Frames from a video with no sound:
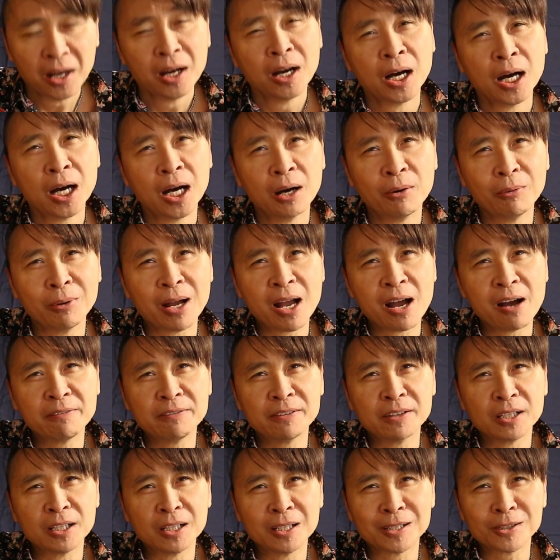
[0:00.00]
We have
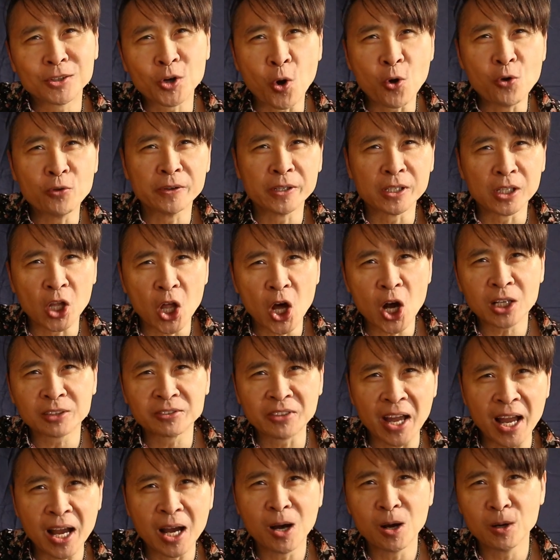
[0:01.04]
a COVID
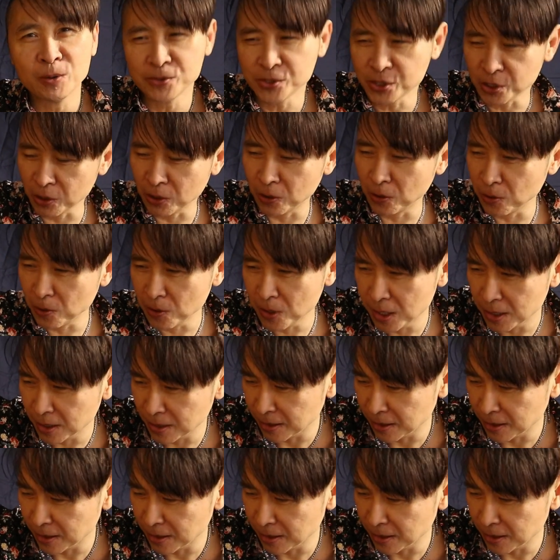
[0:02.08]
lockdown, so